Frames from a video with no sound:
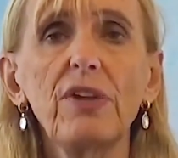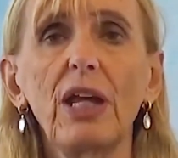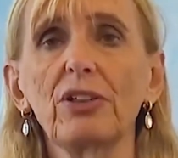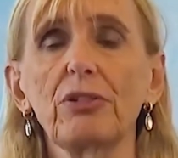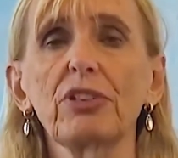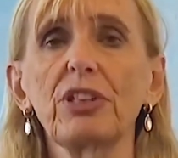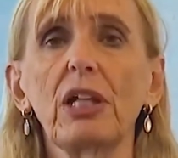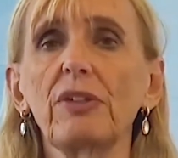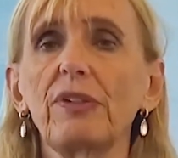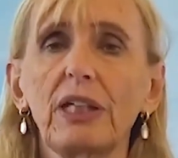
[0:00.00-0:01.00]
And as a
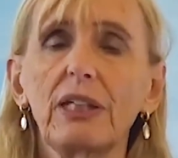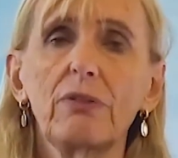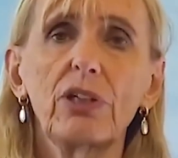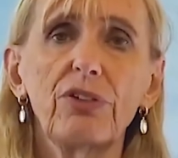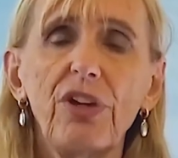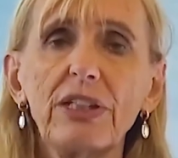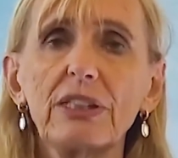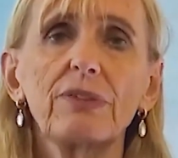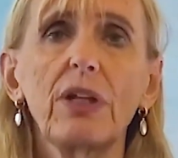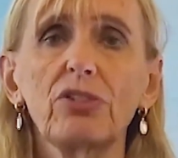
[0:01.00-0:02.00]
result of her getting really
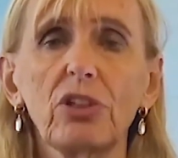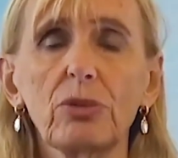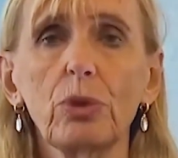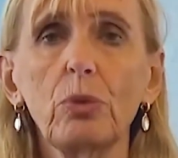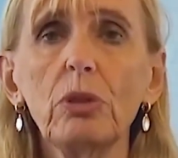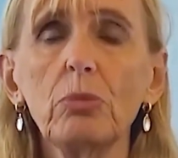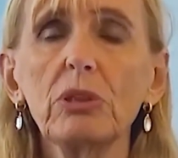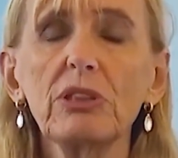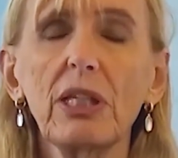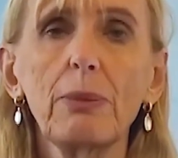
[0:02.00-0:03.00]
defensive, now she doesn't want to work
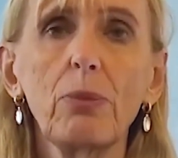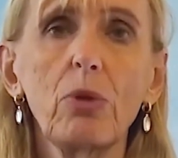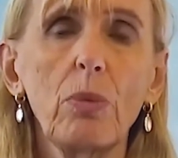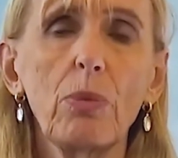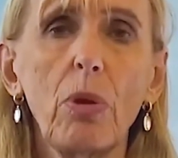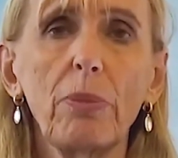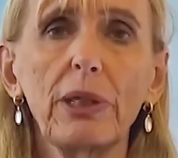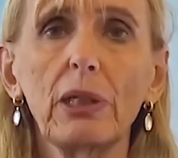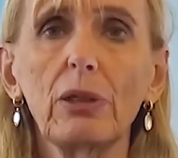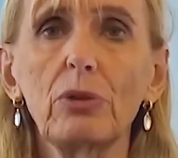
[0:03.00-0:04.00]
with us anymore and we're probably
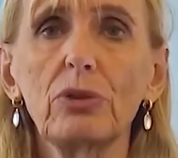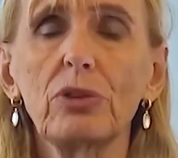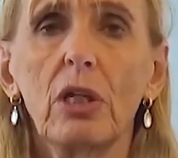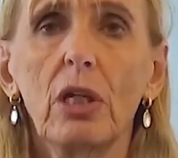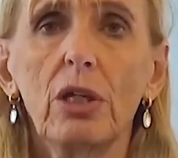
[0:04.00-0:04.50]
going to lose,